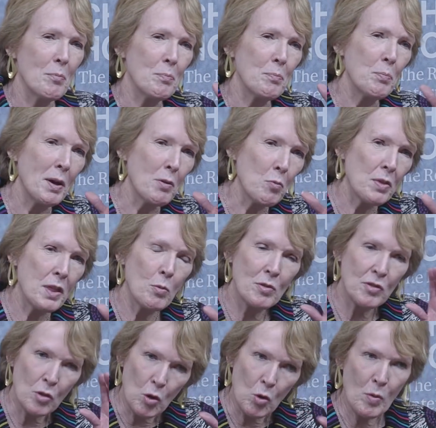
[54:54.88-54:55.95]
but there was
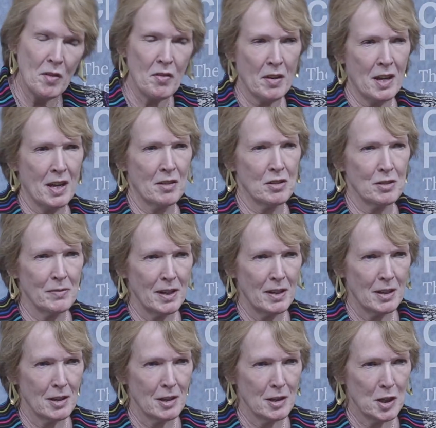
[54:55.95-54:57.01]
always a
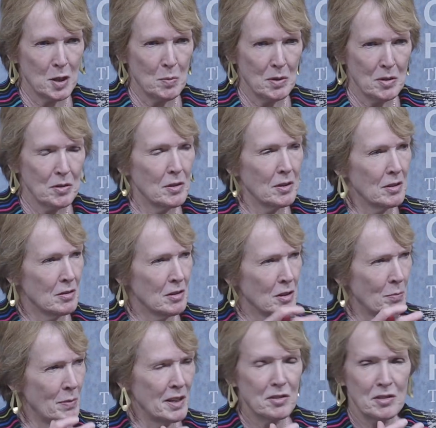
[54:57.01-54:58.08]
countervailing argument that the
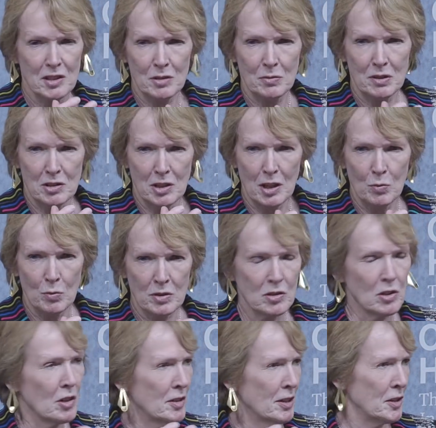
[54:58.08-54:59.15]
basis of a state was
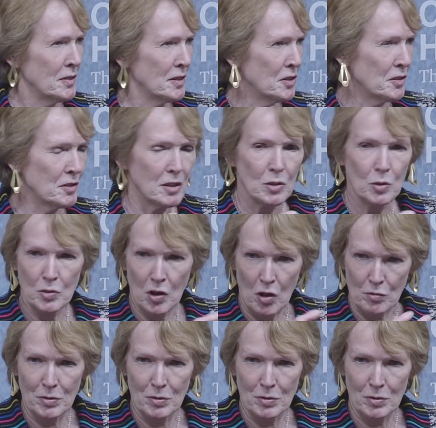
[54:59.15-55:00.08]
not ethnicity or not